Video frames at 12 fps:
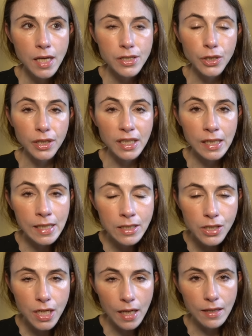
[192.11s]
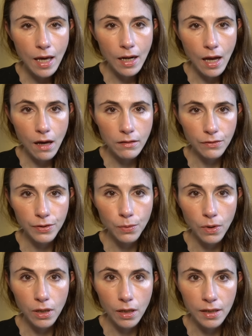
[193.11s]
so you need to check that out if
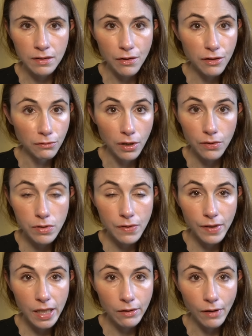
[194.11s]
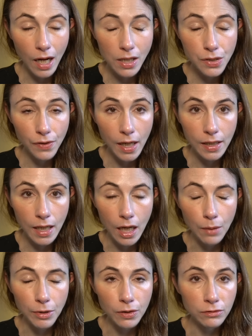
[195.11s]
you are in the throes of heat rash right
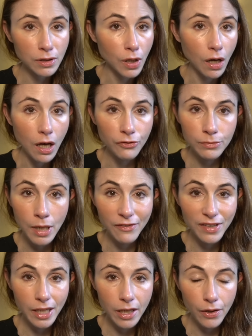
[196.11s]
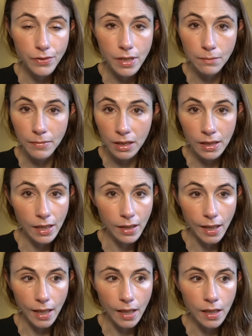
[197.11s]
now. But you'll recall from my videos on
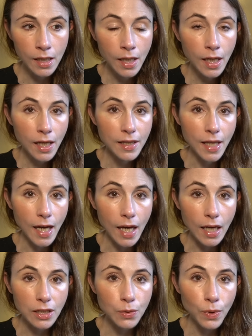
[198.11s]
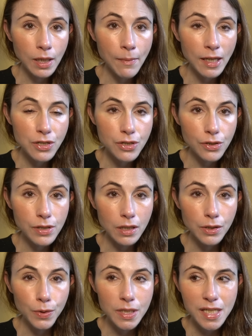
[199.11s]
miliaria that you want to make sure that
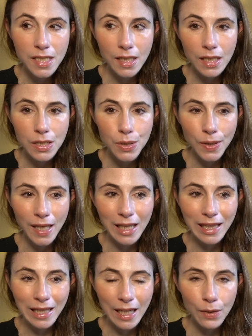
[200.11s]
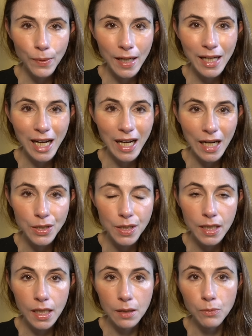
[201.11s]
you are sticking to a lightweight
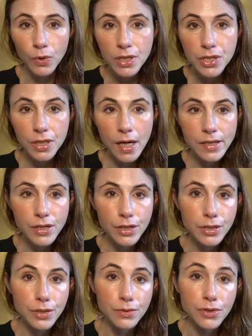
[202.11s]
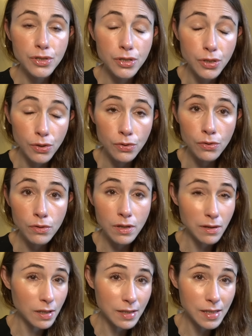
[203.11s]
hydrating moisturizer to
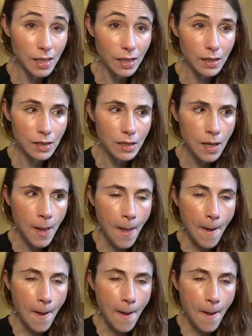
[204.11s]
soothe the skin